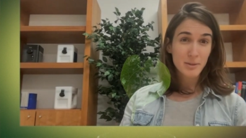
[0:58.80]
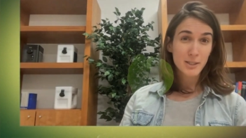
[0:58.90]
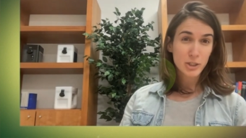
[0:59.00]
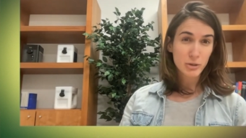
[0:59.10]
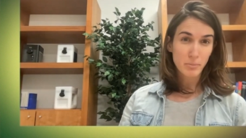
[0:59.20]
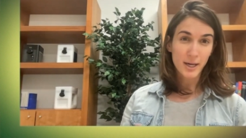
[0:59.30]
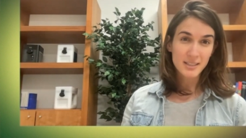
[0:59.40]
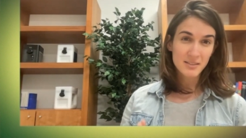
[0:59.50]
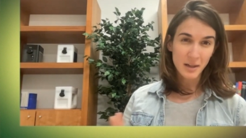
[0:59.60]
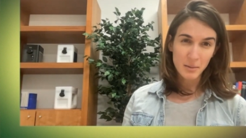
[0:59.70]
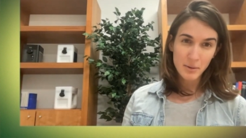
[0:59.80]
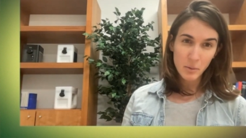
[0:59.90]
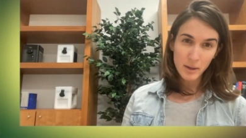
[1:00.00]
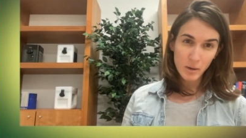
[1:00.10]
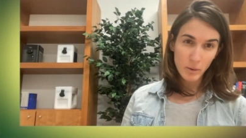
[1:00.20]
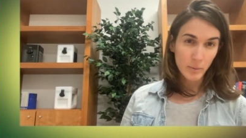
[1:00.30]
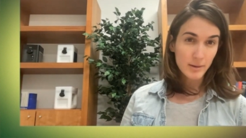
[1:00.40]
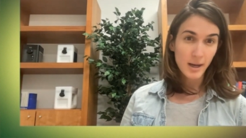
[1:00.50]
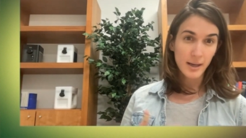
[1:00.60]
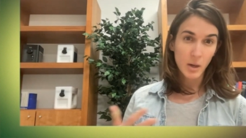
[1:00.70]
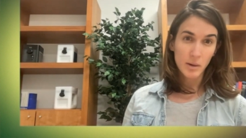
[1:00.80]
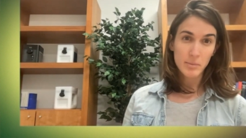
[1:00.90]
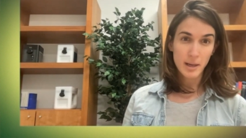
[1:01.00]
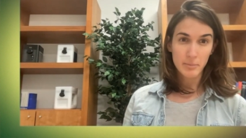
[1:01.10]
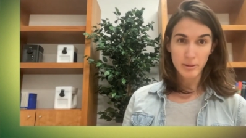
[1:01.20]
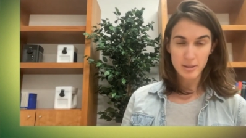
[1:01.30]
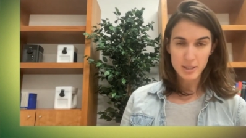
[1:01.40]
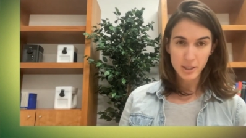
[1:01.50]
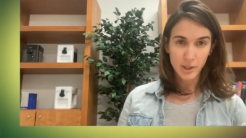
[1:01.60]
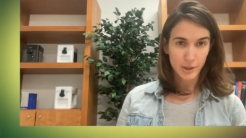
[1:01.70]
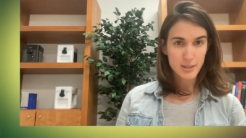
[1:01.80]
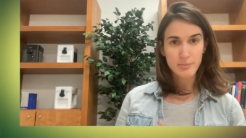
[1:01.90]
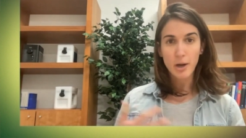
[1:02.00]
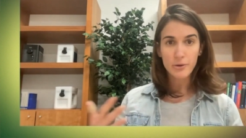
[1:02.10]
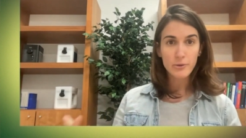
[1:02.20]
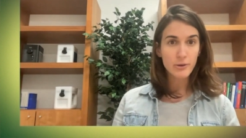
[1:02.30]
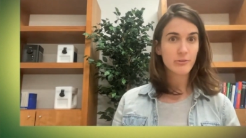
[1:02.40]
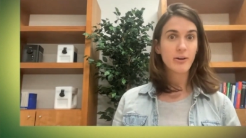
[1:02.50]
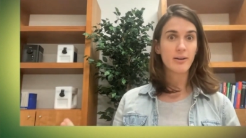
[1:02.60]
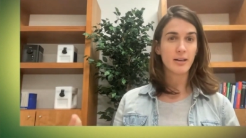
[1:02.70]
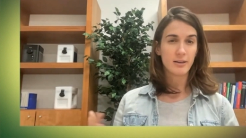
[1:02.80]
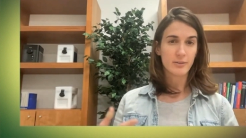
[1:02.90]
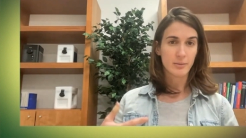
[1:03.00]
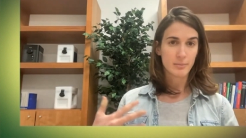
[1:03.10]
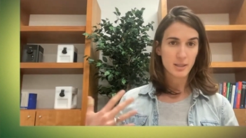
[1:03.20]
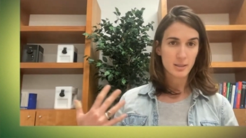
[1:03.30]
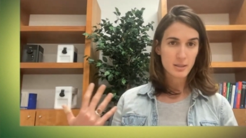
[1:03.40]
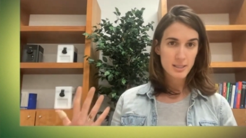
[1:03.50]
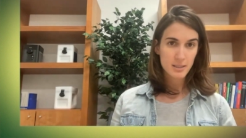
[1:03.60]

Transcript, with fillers: some initial market development work. We were lucky we'd been able to secure some non-dilutive funding from the